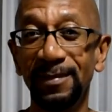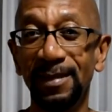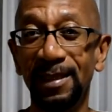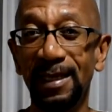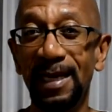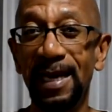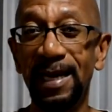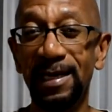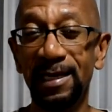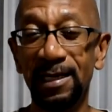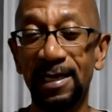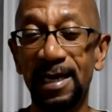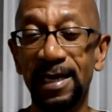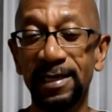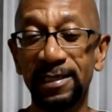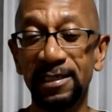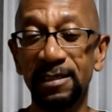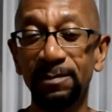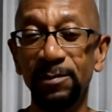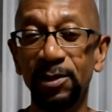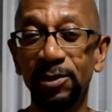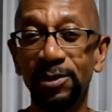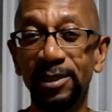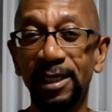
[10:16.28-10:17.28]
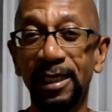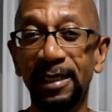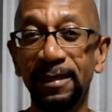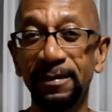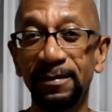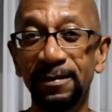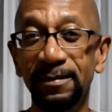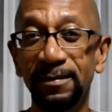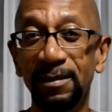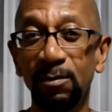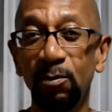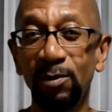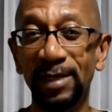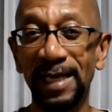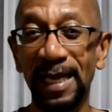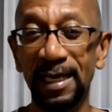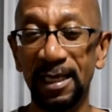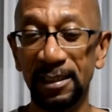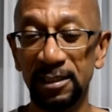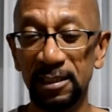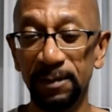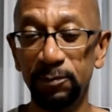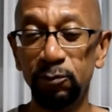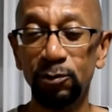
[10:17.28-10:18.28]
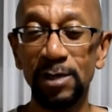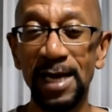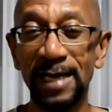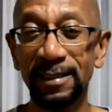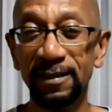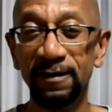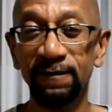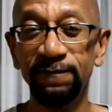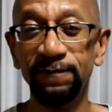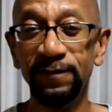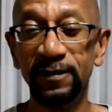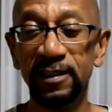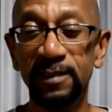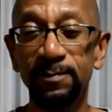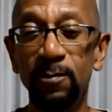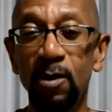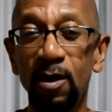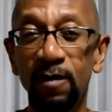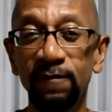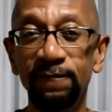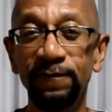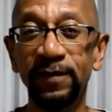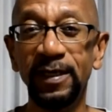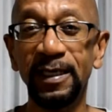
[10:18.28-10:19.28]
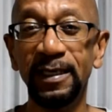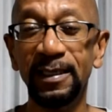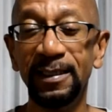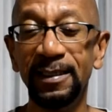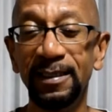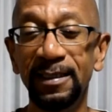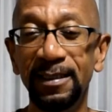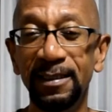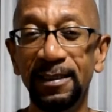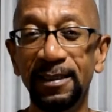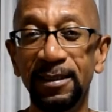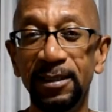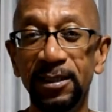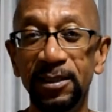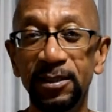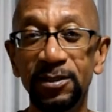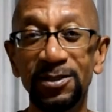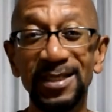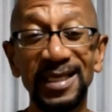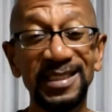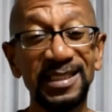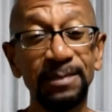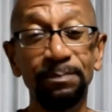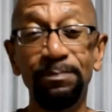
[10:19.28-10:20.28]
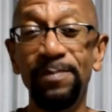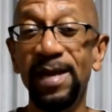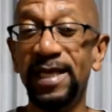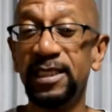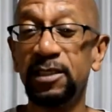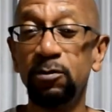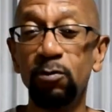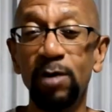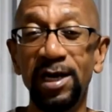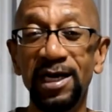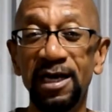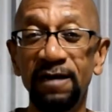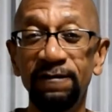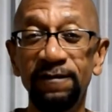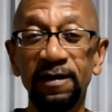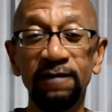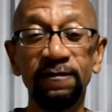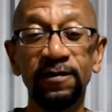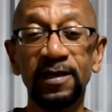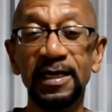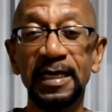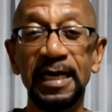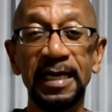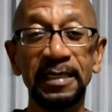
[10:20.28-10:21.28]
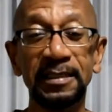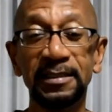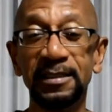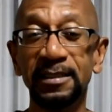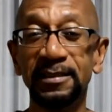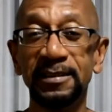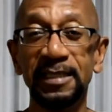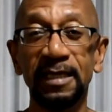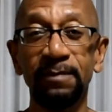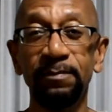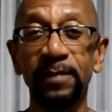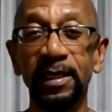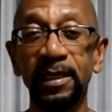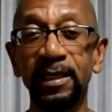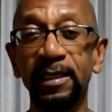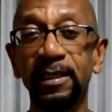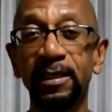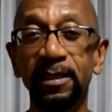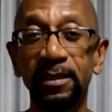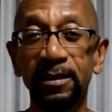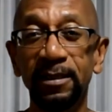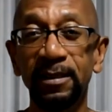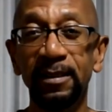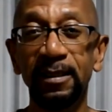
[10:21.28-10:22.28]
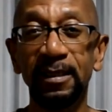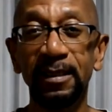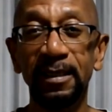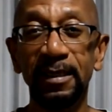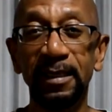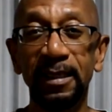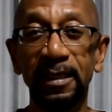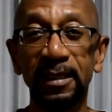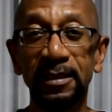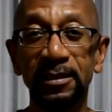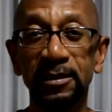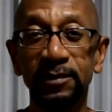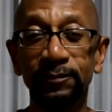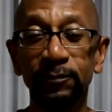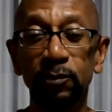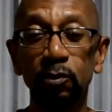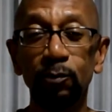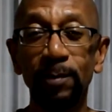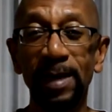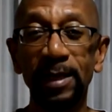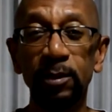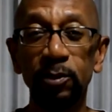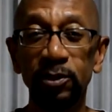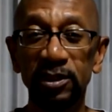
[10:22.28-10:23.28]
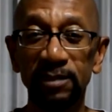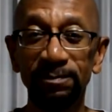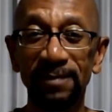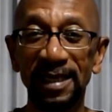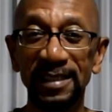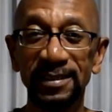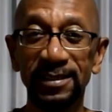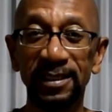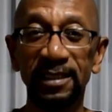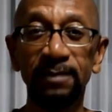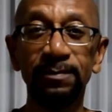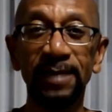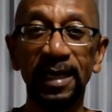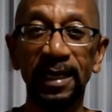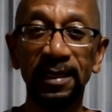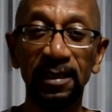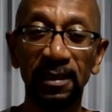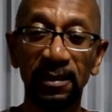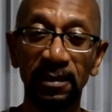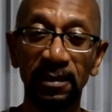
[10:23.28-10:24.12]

out of the machine when I subtract the small fee. So that's the best rate I've ever gotten since I've been here, is by using my Citibank